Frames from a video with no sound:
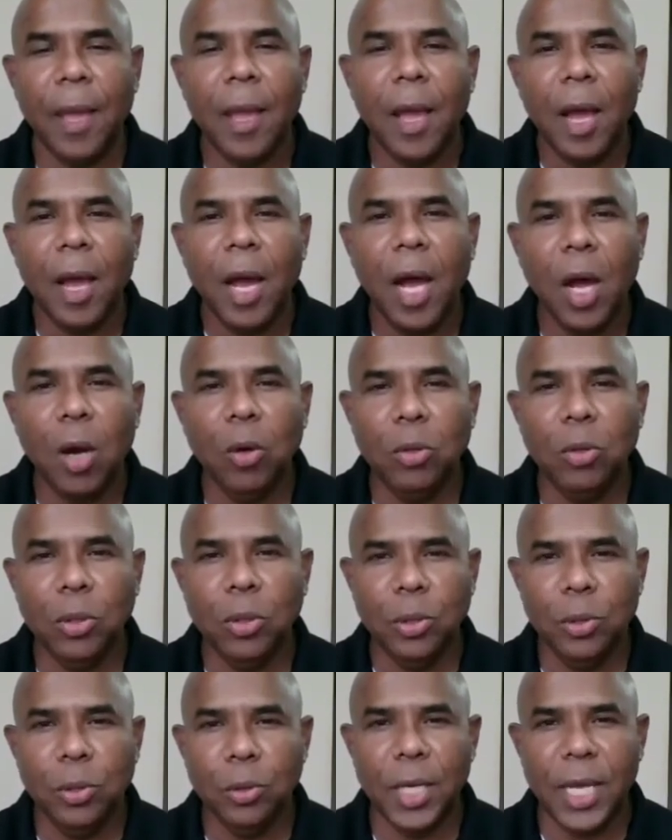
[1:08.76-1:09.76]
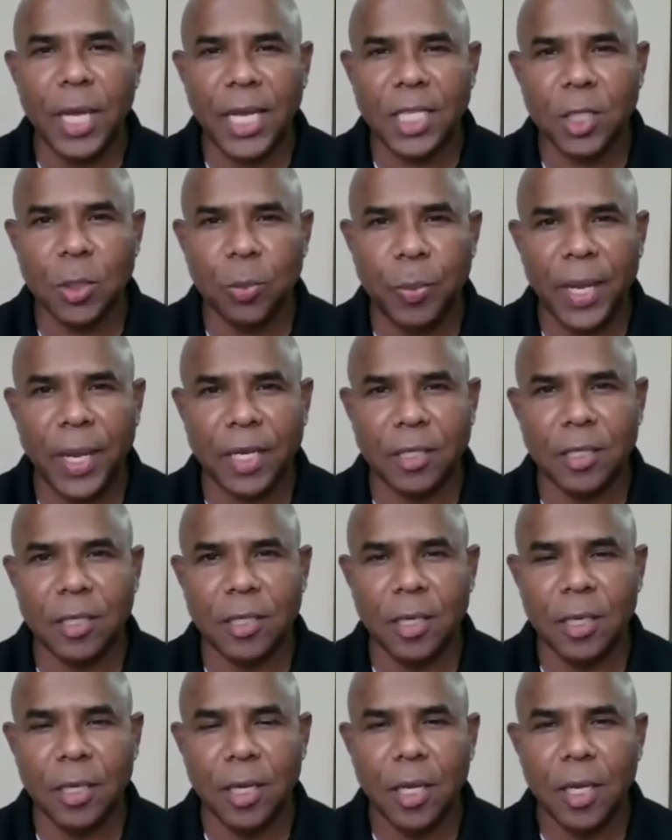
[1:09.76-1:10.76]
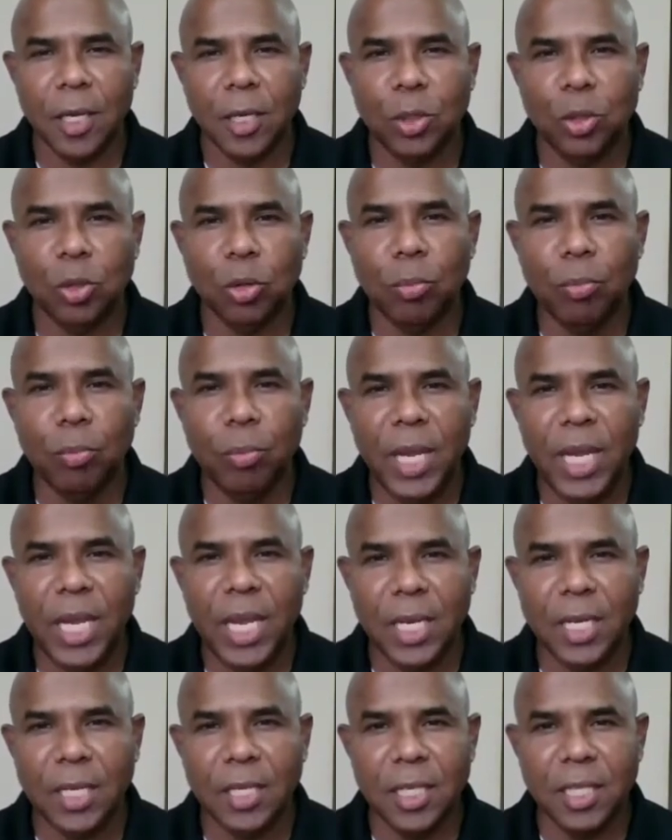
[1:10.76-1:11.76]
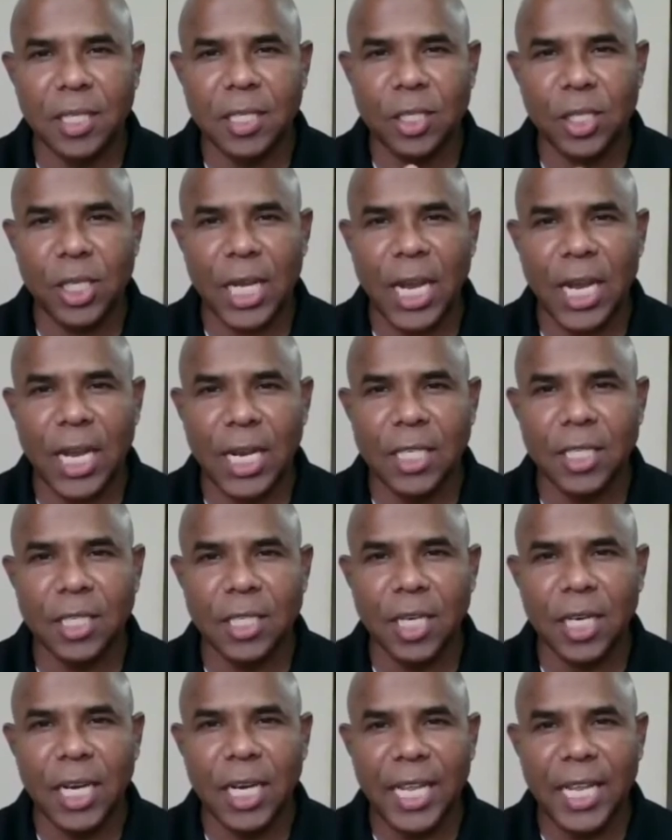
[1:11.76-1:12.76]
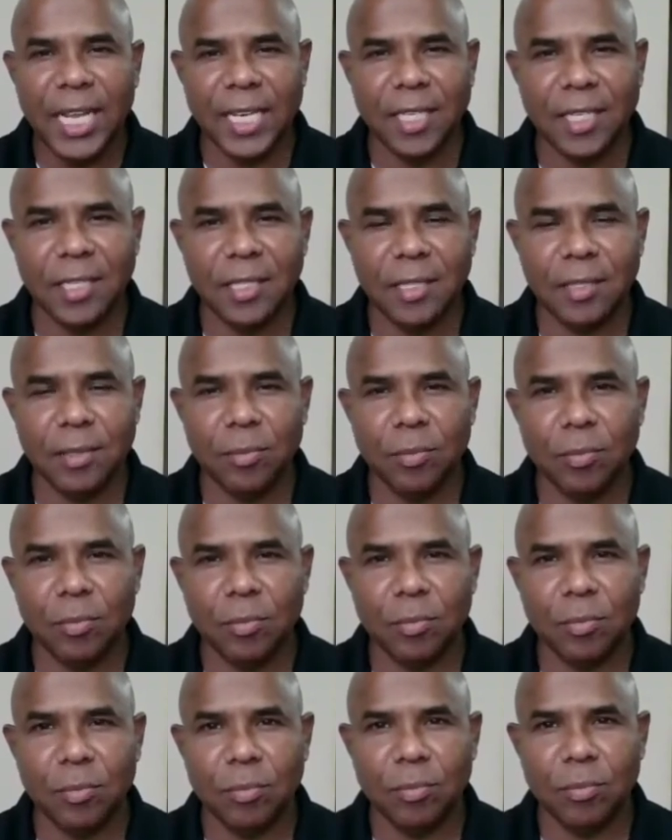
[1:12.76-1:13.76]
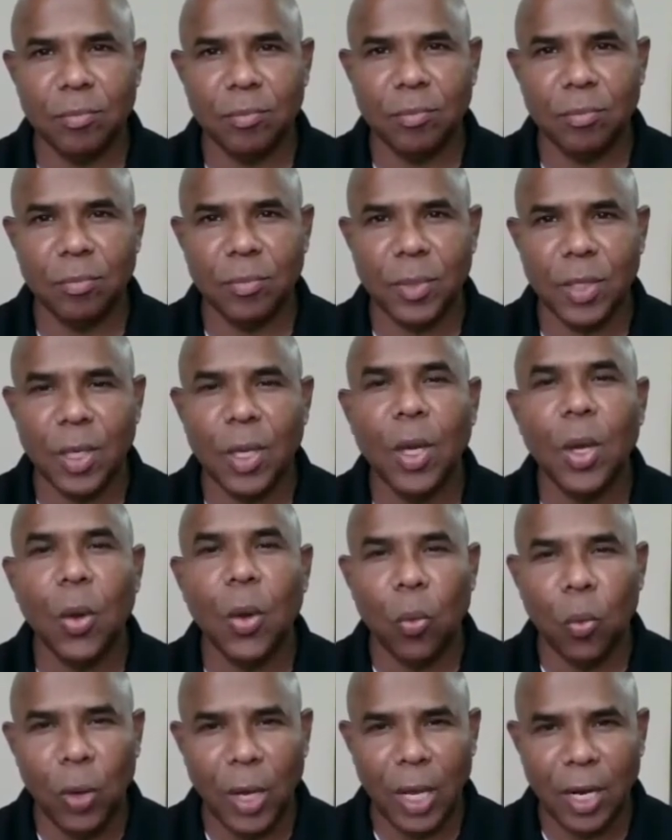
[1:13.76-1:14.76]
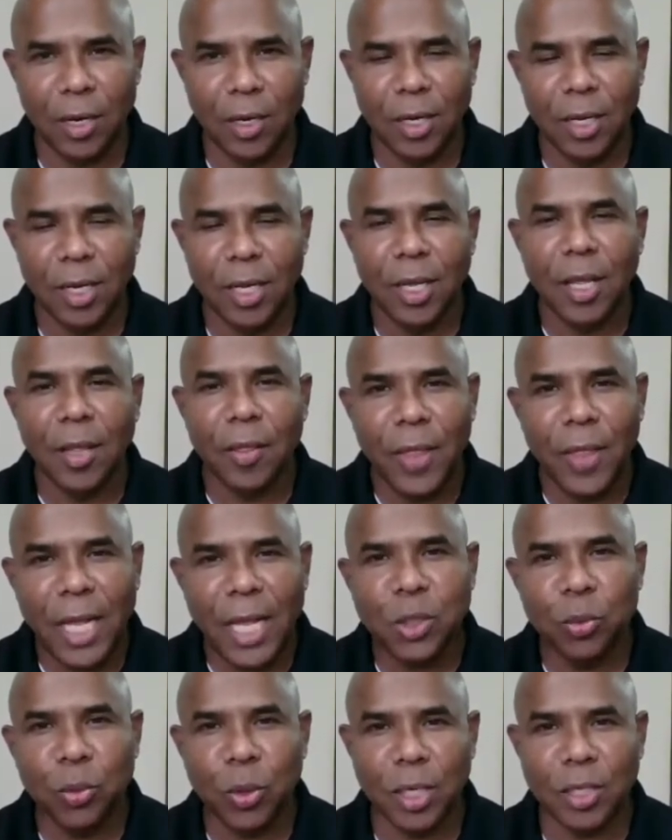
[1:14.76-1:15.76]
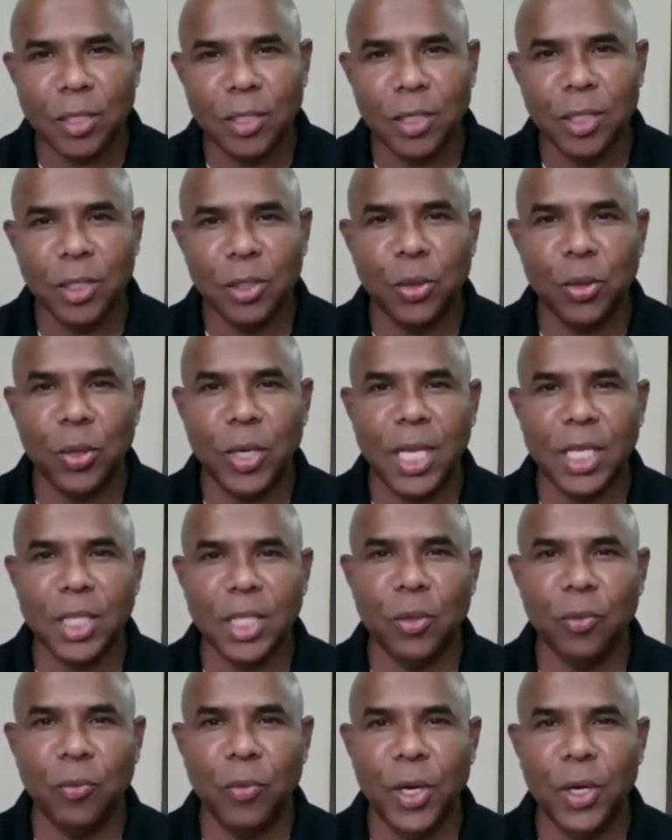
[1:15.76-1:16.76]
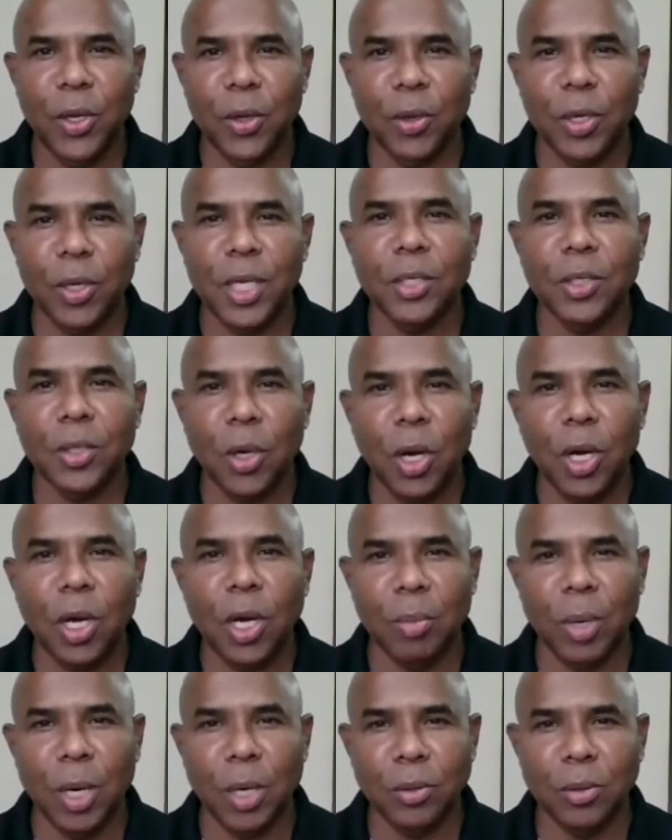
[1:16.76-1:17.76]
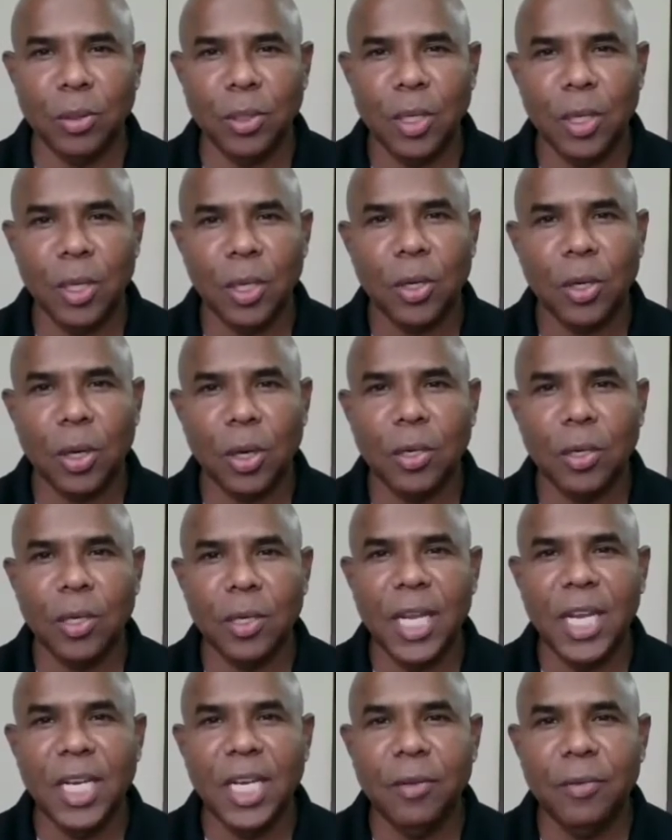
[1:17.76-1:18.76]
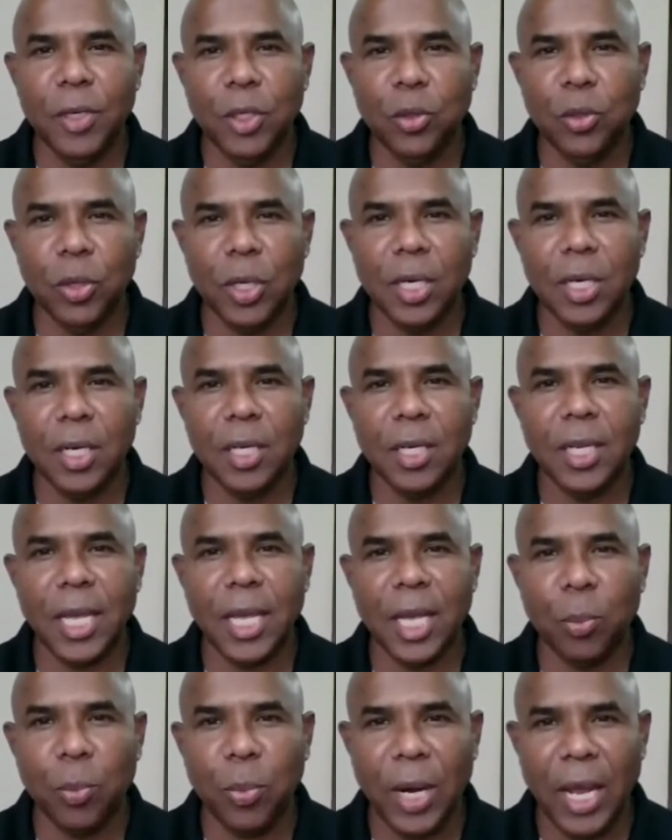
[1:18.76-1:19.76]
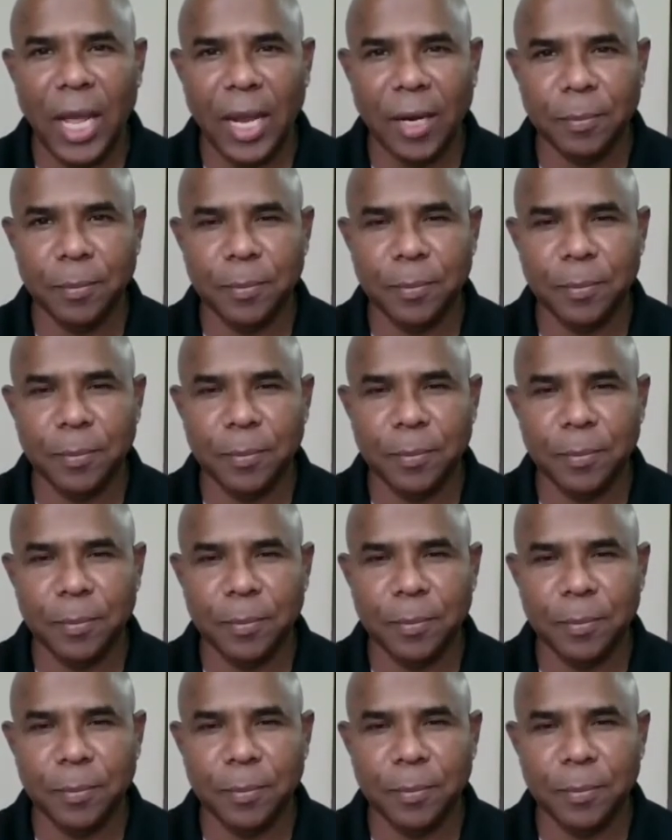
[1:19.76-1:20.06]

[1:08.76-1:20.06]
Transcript: How do you expect to meet this child's needs? Well, that's what today's video is all about, called individual care plan.